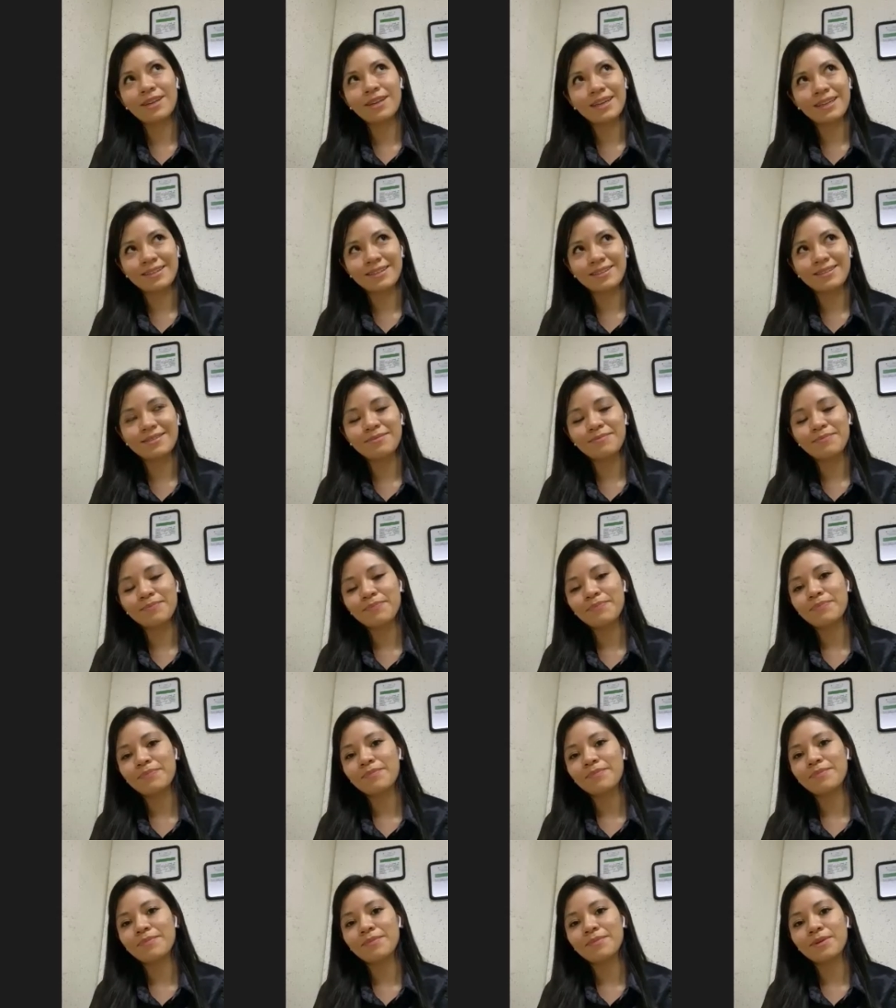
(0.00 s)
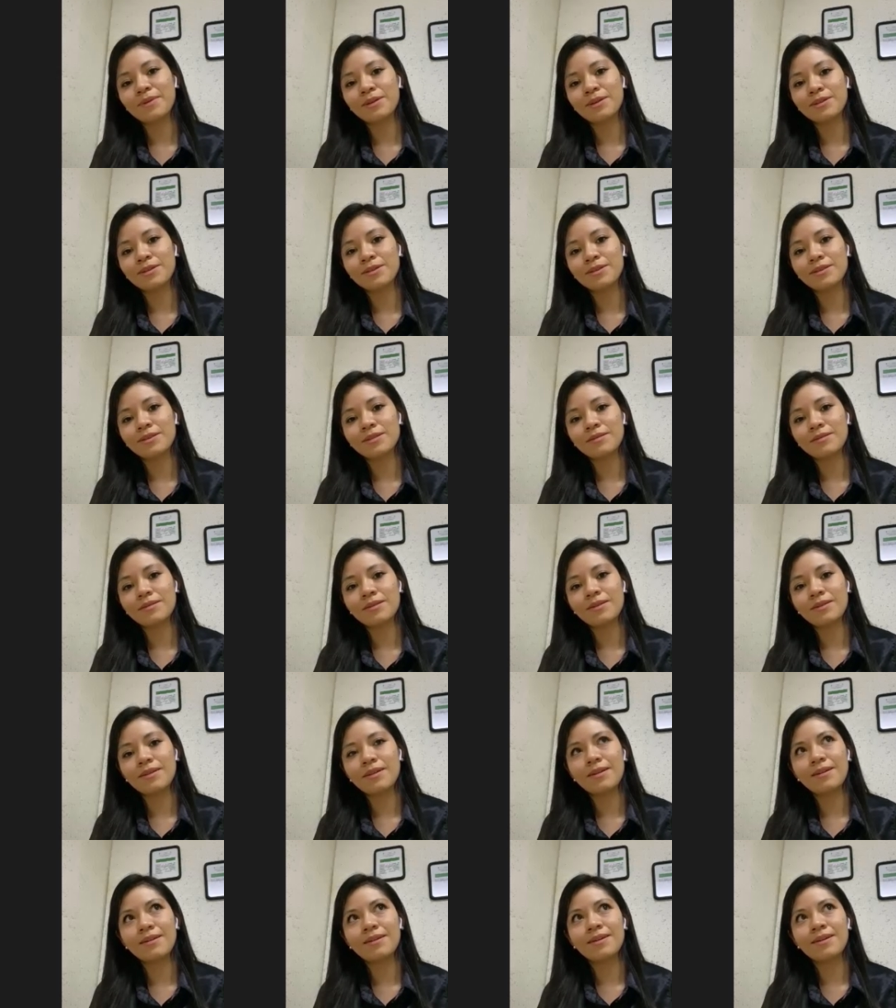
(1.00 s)
like. Mm-hmm.
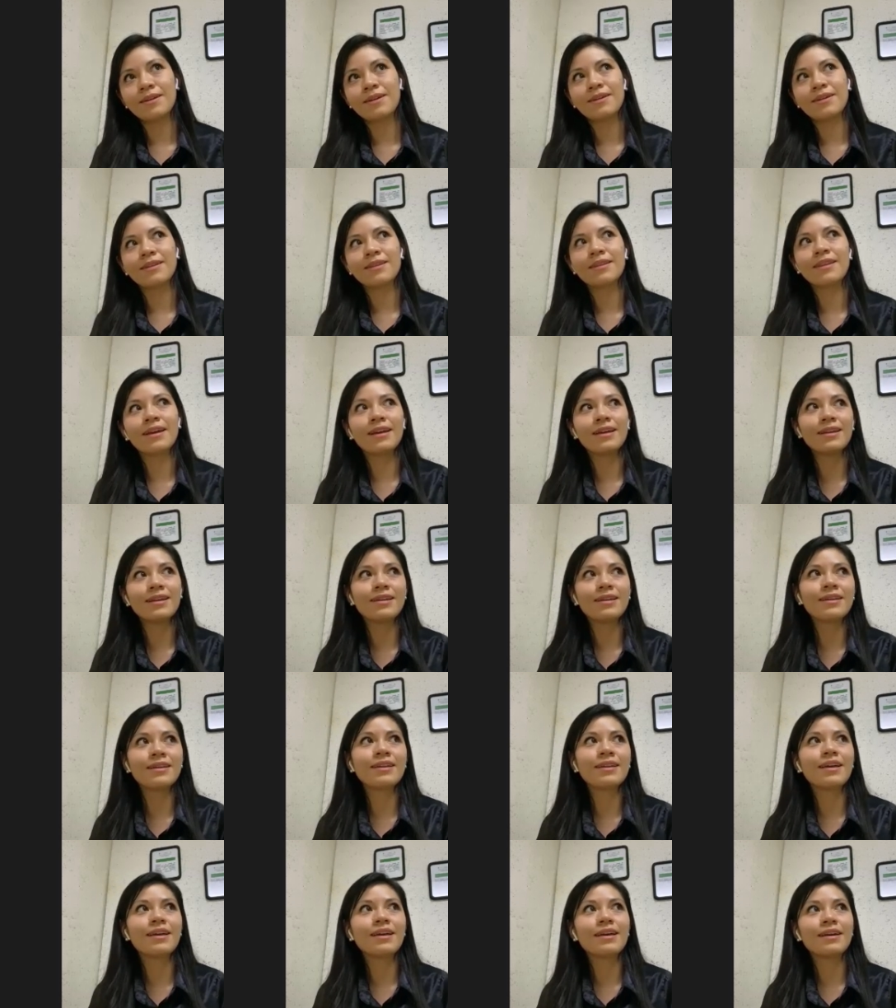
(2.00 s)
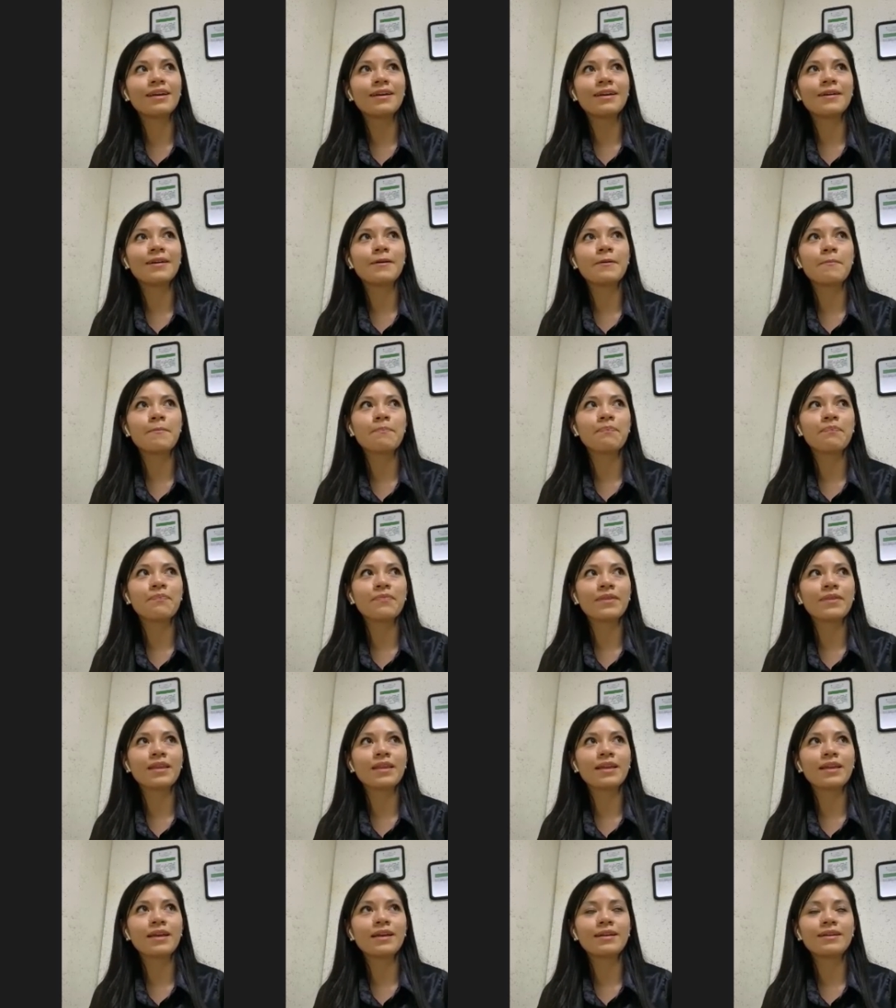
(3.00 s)
But uh, then um,
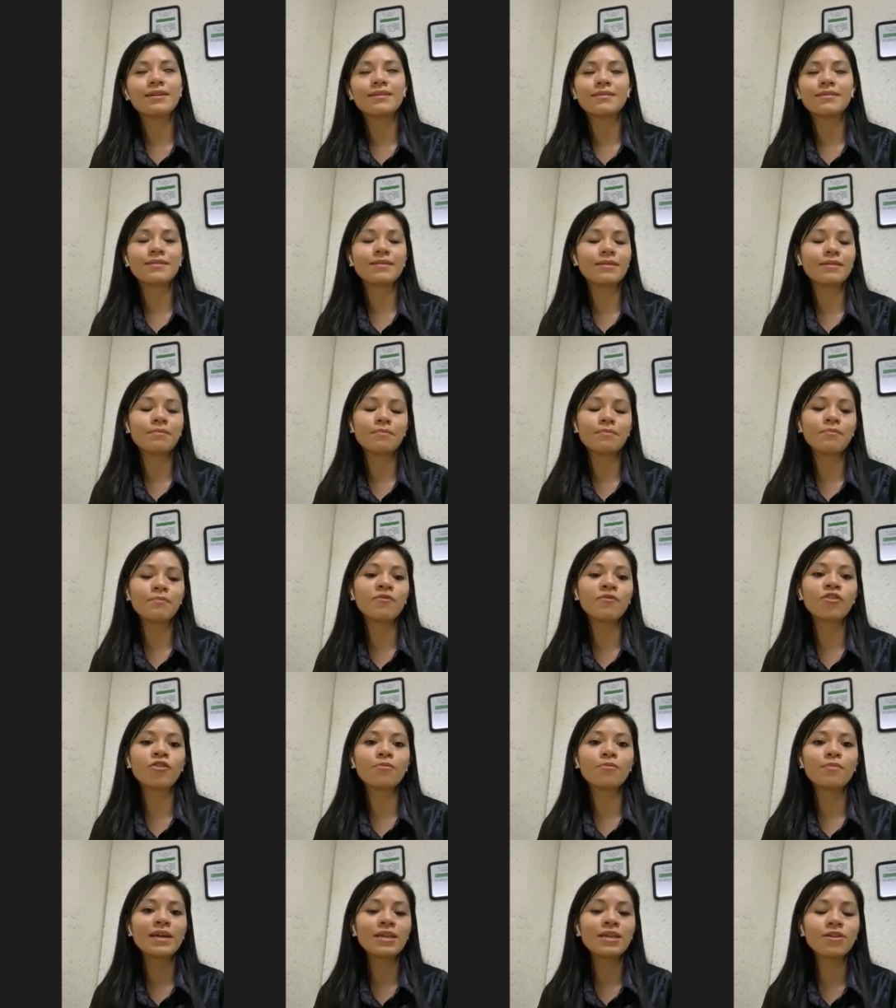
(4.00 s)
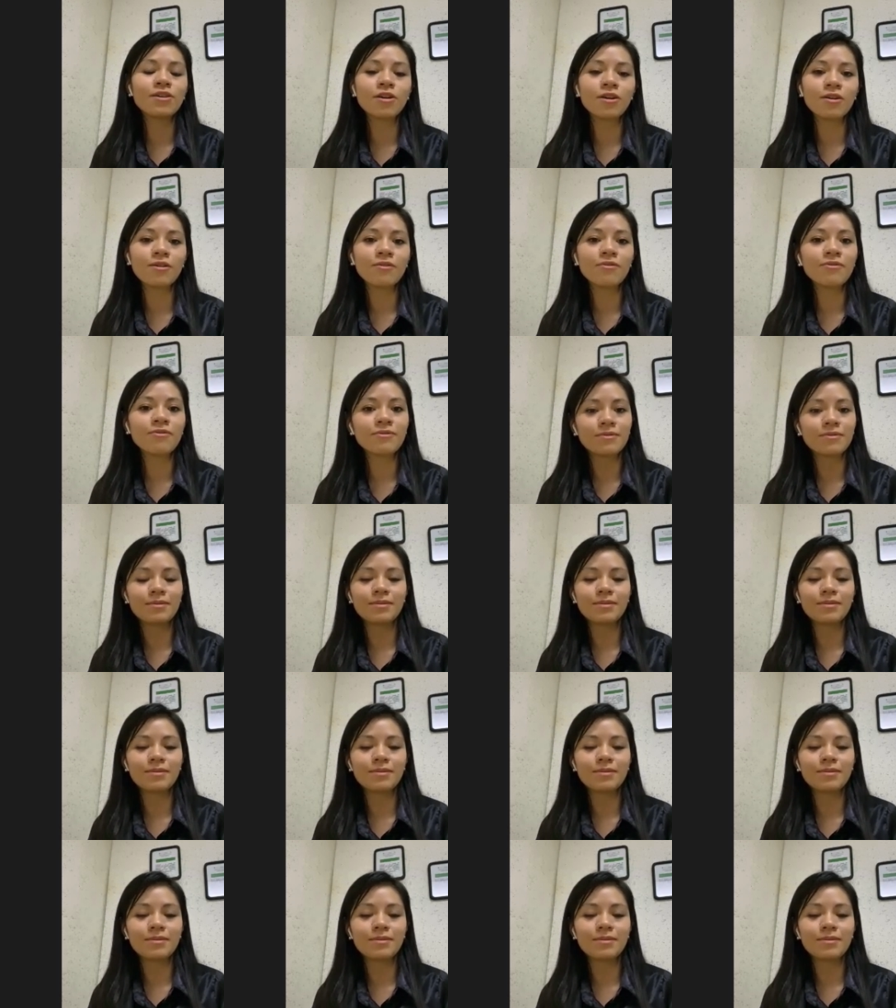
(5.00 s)
for my job,